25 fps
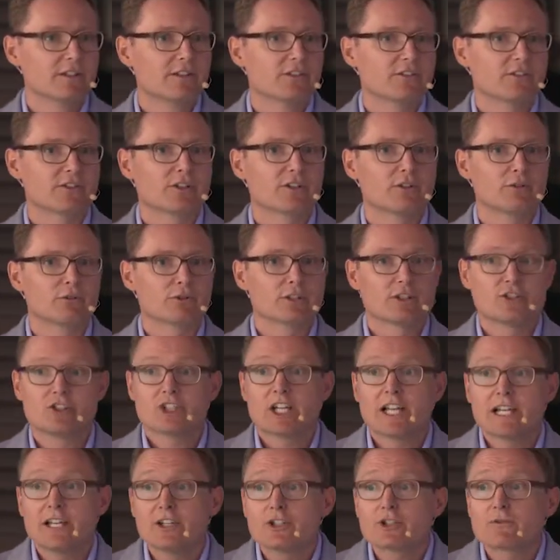So the
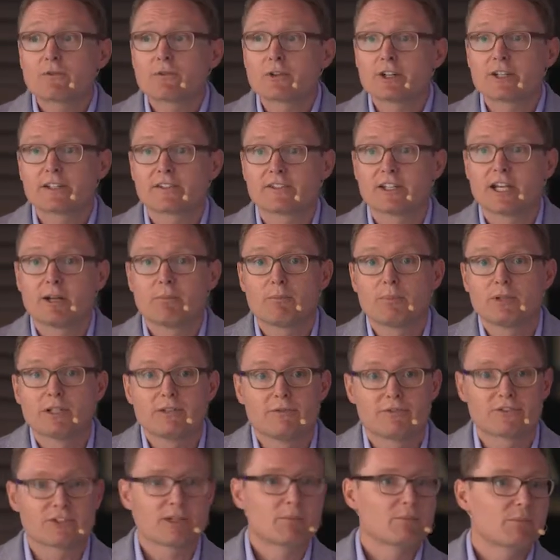challenge, for example,
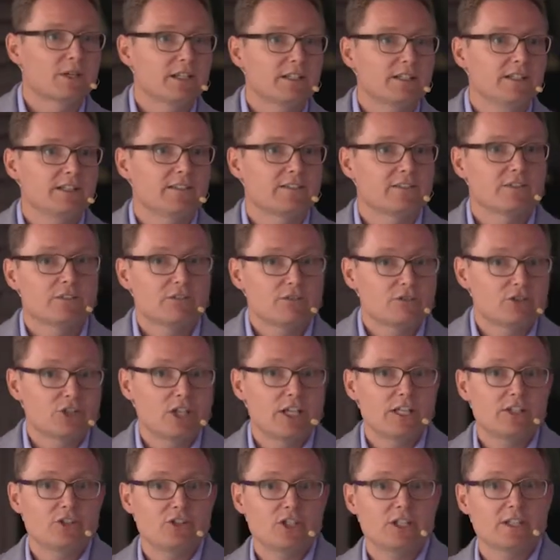if somebody is
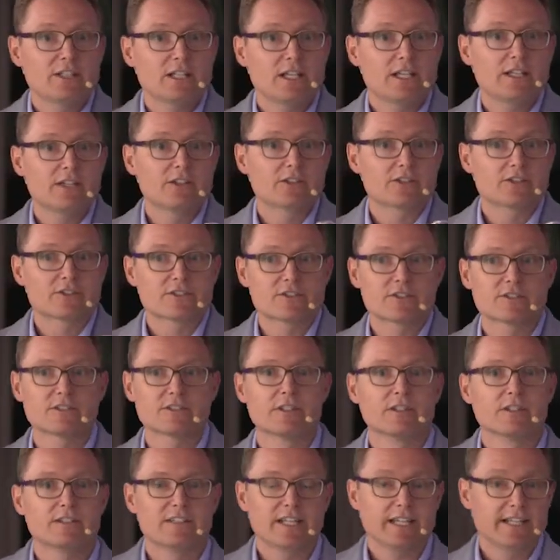changing data,
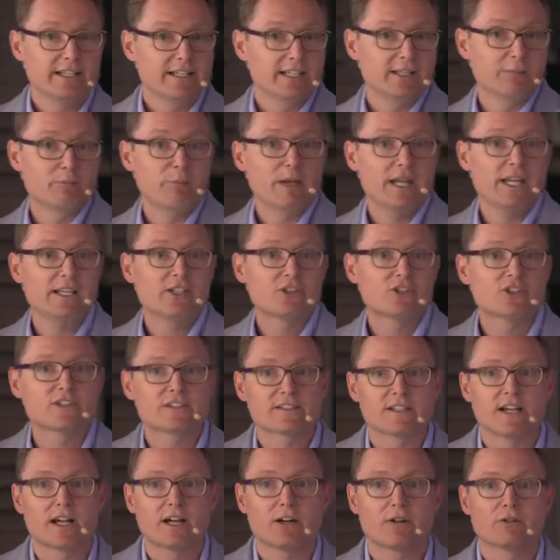taking
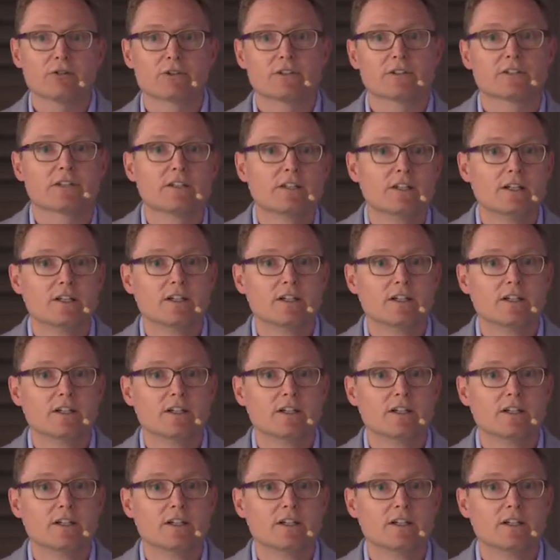pages out,